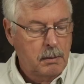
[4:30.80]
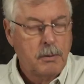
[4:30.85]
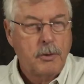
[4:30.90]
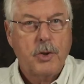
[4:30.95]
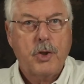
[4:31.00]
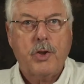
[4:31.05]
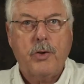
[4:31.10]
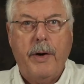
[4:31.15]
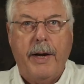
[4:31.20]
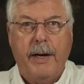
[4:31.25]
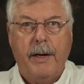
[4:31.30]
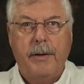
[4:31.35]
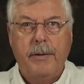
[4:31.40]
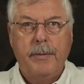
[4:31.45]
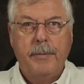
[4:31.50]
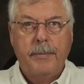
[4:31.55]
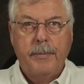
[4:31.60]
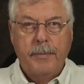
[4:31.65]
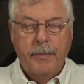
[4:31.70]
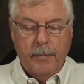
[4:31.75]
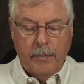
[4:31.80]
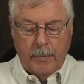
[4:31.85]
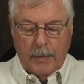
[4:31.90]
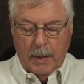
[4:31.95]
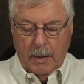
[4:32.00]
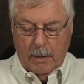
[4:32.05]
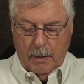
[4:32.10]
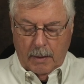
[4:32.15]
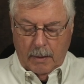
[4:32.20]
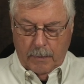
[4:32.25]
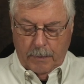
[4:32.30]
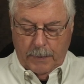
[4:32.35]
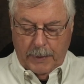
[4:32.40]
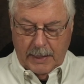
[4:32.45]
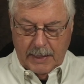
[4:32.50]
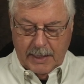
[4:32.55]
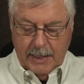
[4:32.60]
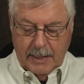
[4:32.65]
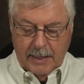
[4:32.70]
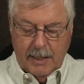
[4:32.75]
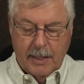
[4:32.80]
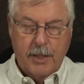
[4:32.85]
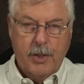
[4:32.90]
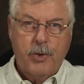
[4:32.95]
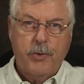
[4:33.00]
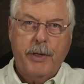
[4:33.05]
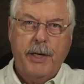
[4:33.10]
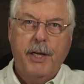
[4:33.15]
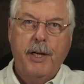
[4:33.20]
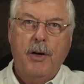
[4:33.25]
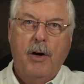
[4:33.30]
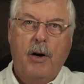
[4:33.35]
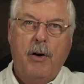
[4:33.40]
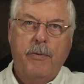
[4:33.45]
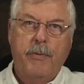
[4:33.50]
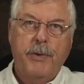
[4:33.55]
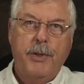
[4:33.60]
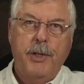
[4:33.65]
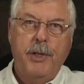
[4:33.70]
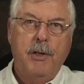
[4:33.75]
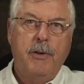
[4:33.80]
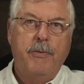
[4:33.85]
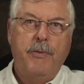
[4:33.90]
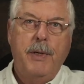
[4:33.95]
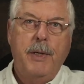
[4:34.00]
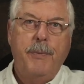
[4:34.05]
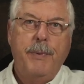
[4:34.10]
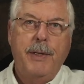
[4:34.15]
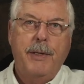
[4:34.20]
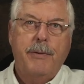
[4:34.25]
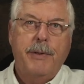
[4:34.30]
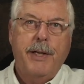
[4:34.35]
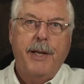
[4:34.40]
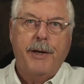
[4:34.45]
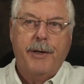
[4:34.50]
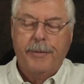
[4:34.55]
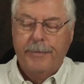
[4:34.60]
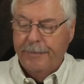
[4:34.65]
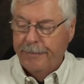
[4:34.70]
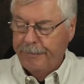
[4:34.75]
shrink. But since it's shrinking over the UV, we don't care.